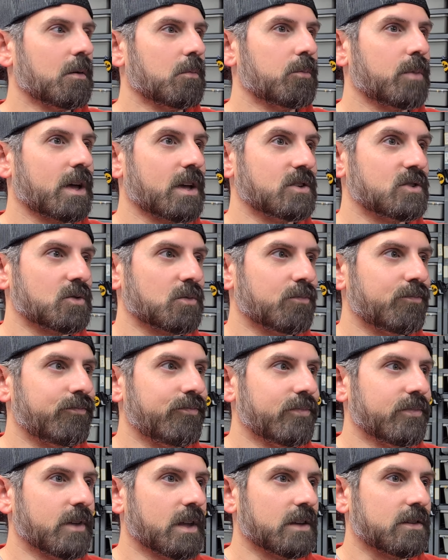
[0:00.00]
because you're
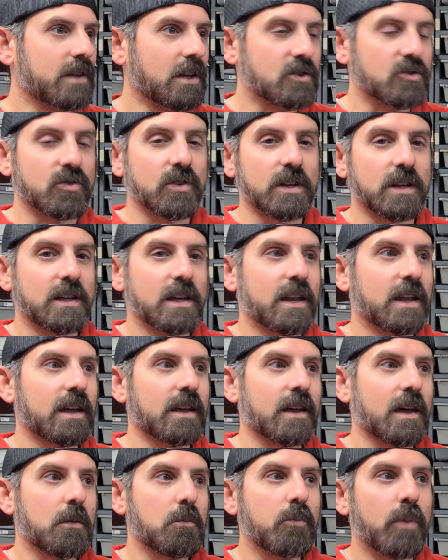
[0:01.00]
essentially
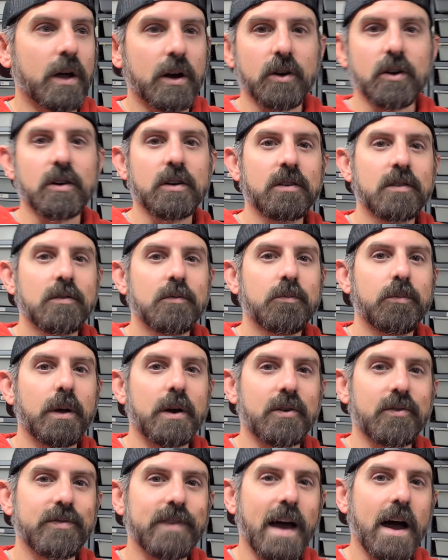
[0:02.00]
getting a better
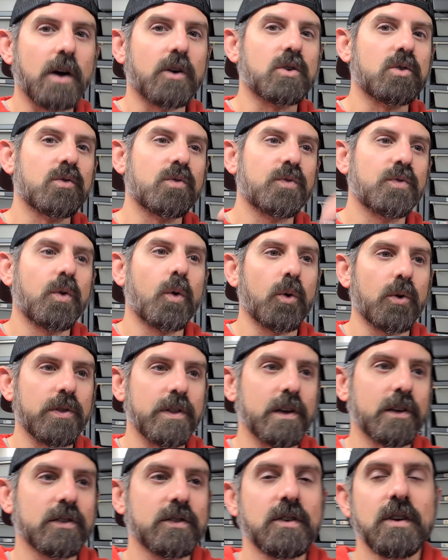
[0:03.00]
value for
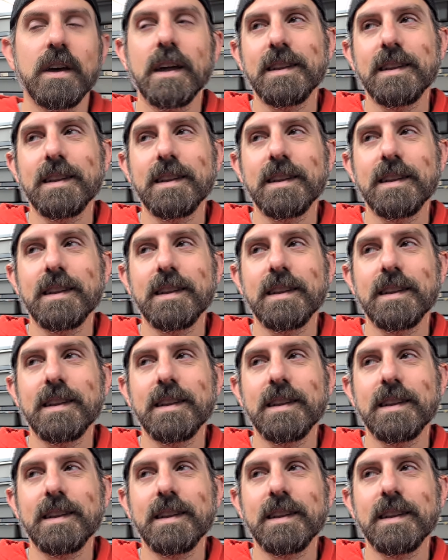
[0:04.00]
this.